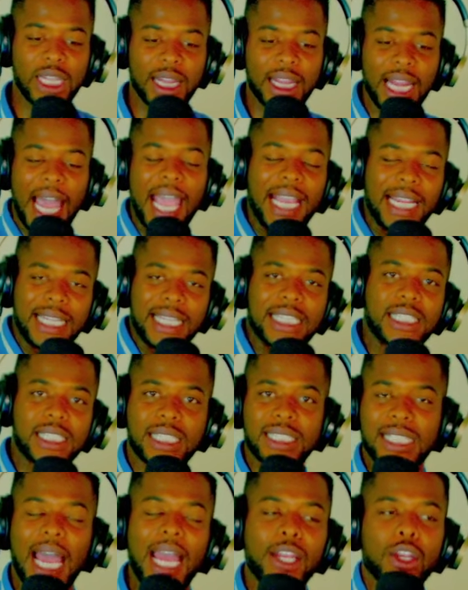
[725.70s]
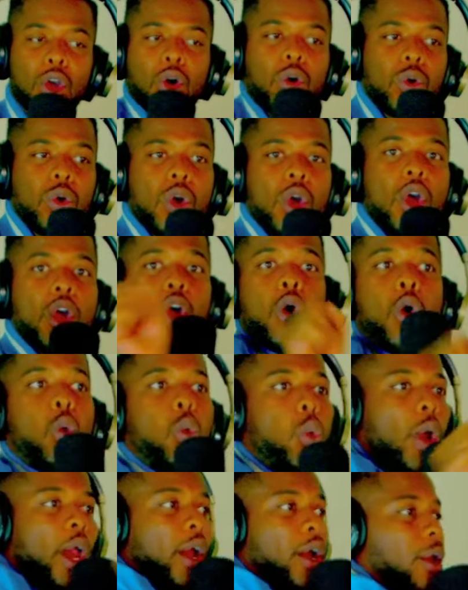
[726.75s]
like this because I know
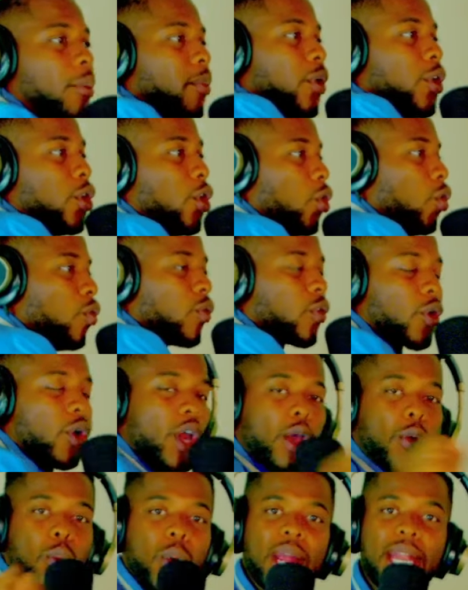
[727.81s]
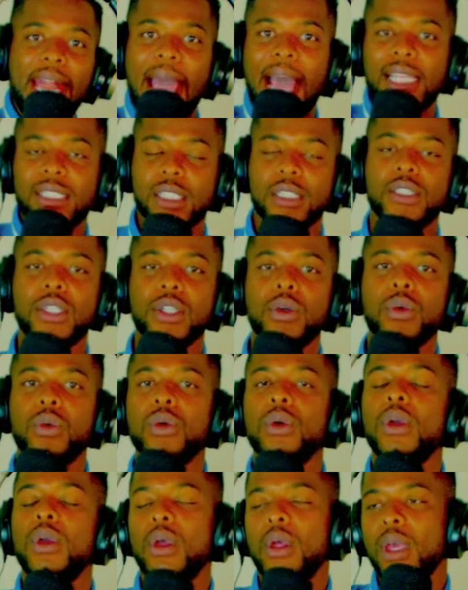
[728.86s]
where to maneuver and what not to
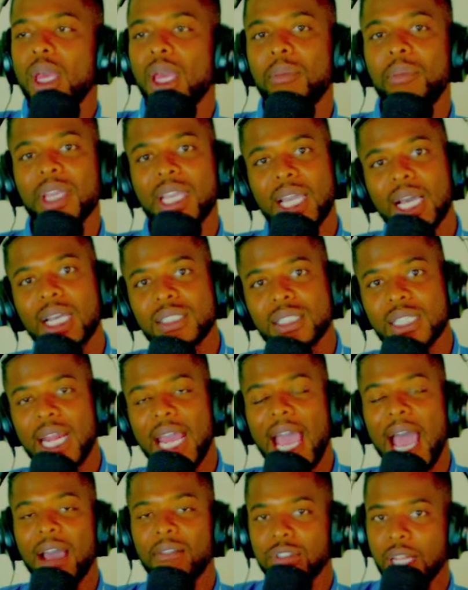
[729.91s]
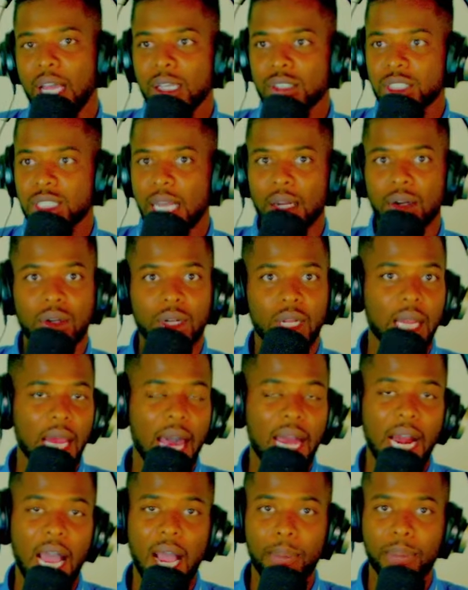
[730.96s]
do. And because of that, I've lost out on a
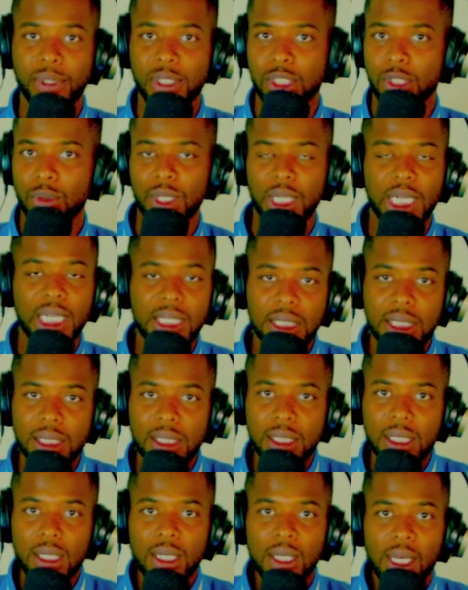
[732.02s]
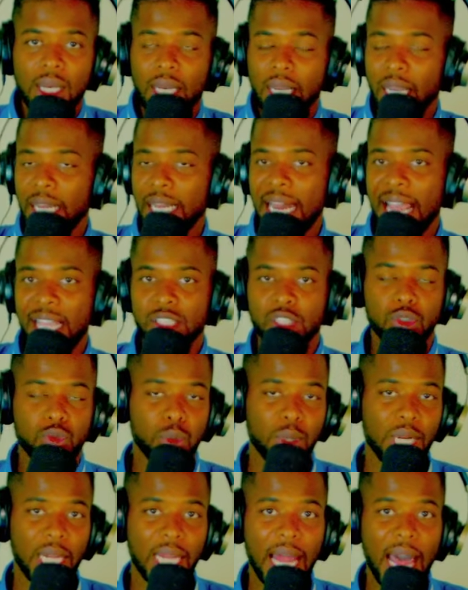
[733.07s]
lot of opportunities connections
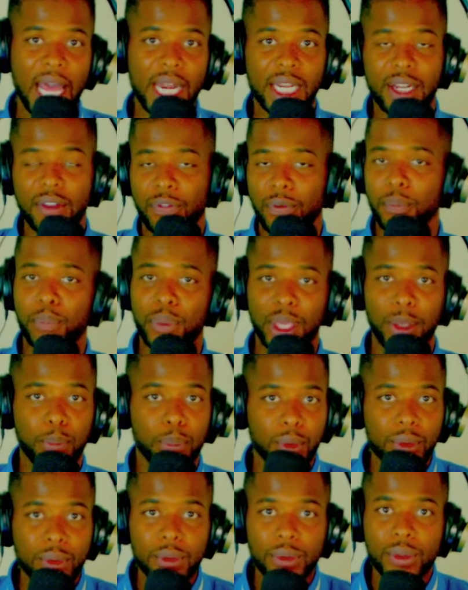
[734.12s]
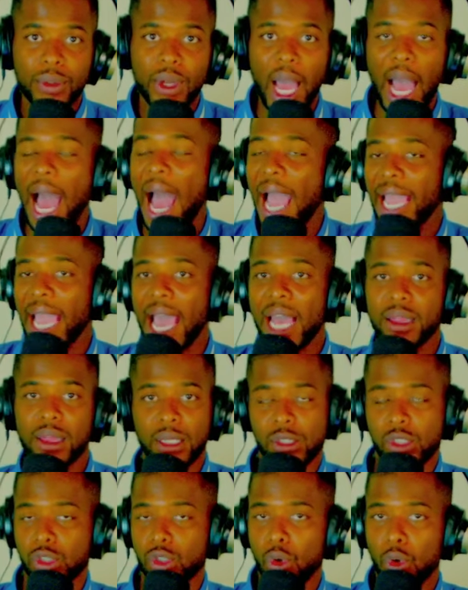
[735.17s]
with a lot of different people. I got the
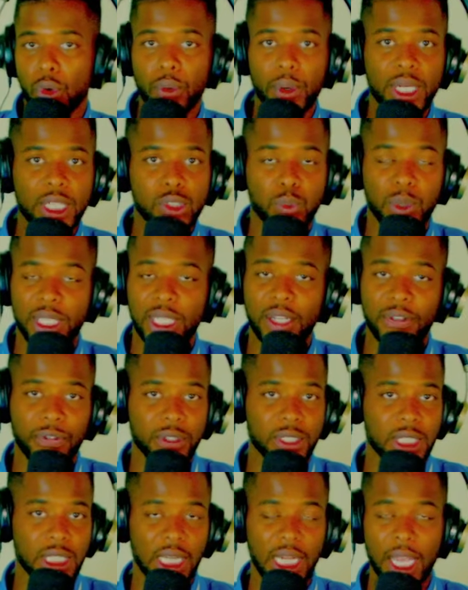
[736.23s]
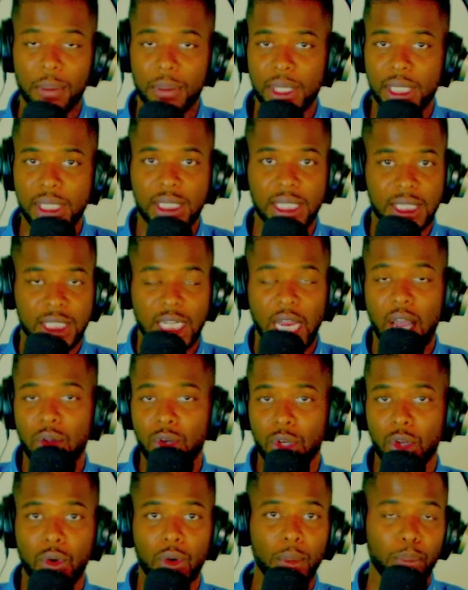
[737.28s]
stories with different celebrities that y'all
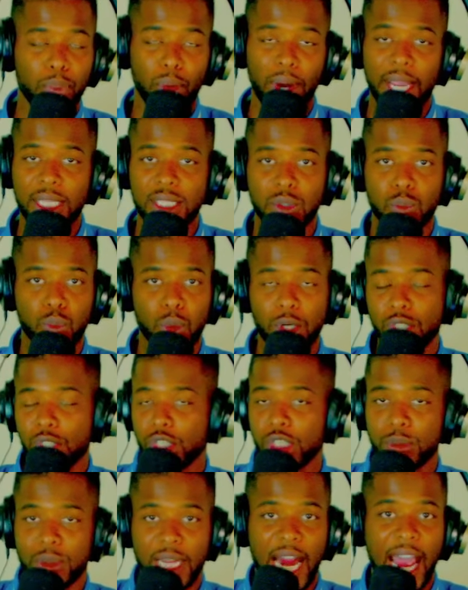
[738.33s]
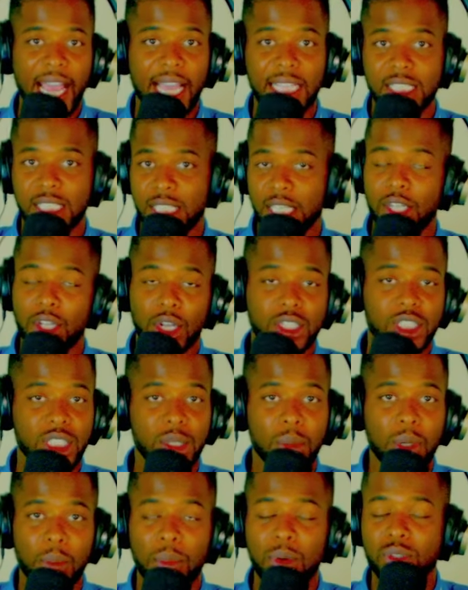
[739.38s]
know and praise and worship that I can tell you are
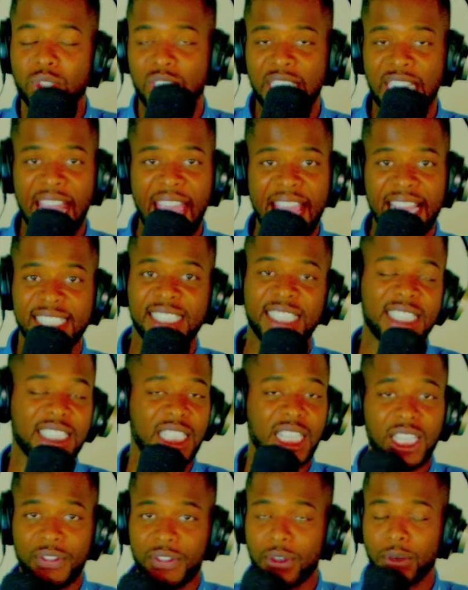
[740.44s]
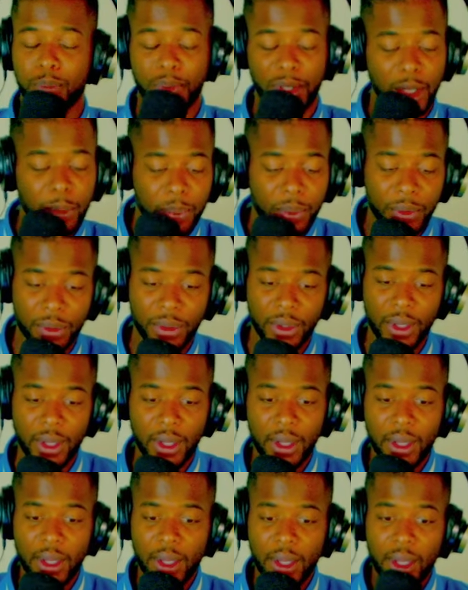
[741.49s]
some of the most nastiest evil people.
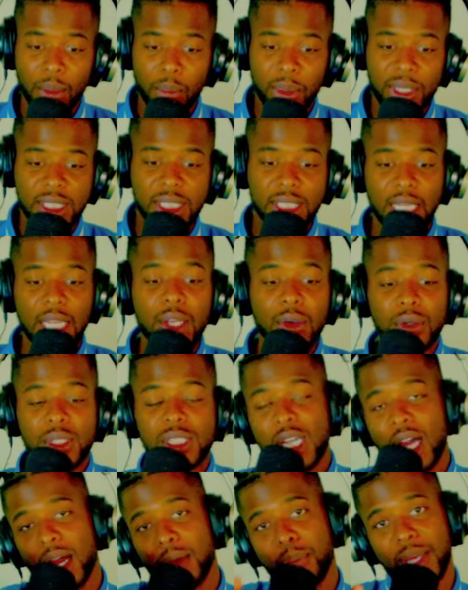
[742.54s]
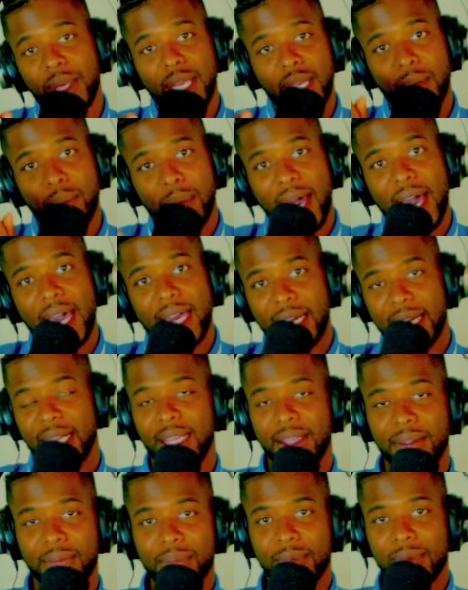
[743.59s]
But secrets are a big
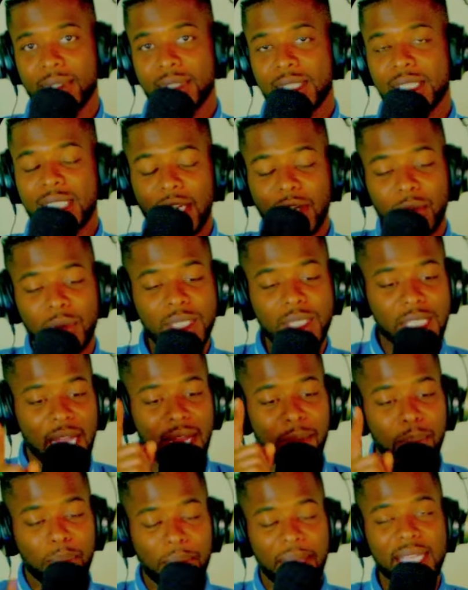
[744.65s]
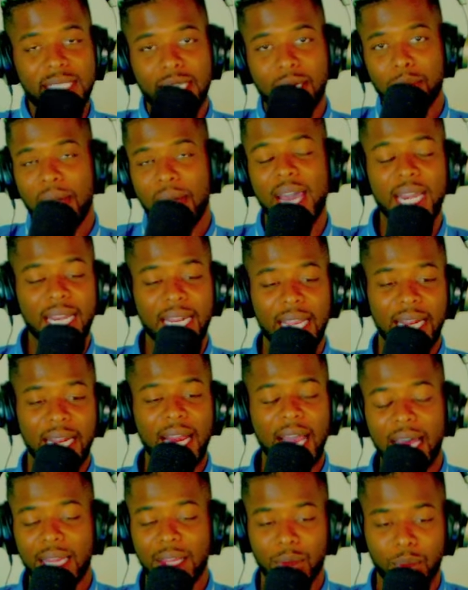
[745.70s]
commodity. Secrets are the best commodity in
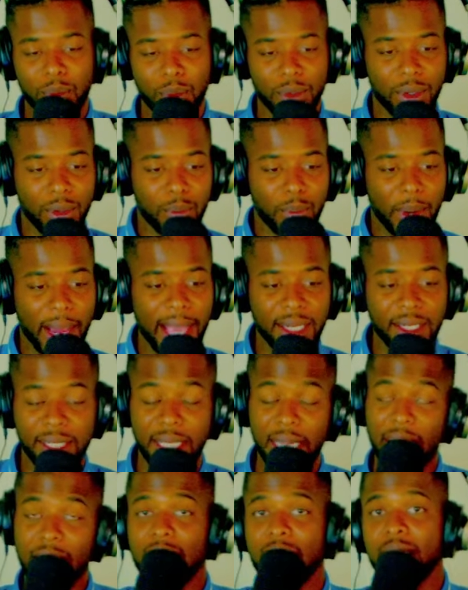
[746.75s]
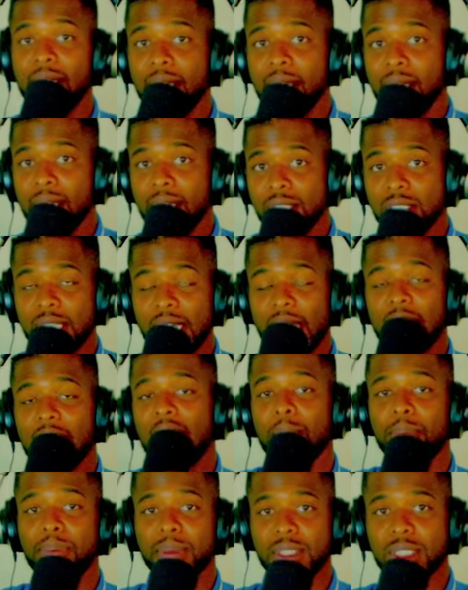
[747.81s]
Hollywood, right? Diddy stayed in
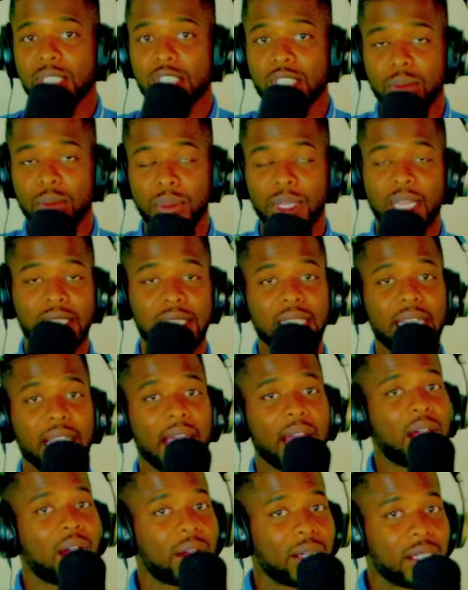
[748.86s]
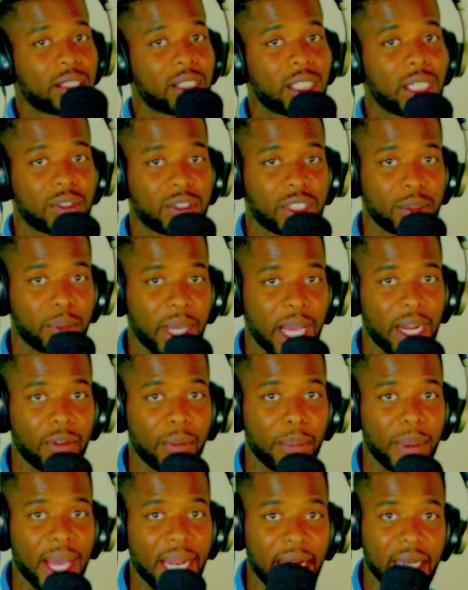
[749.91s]
that position because he got all these secrets about
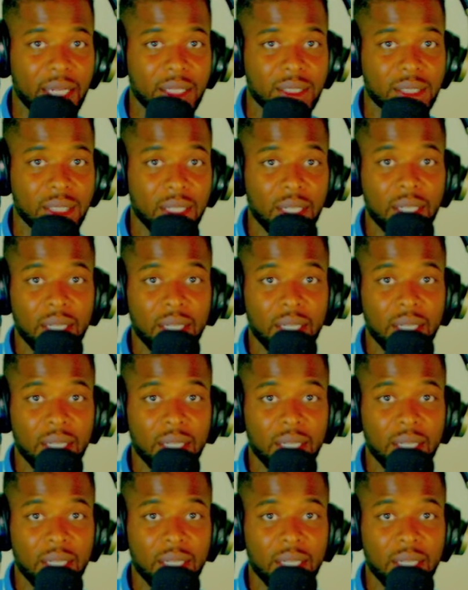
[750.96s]
everybody else.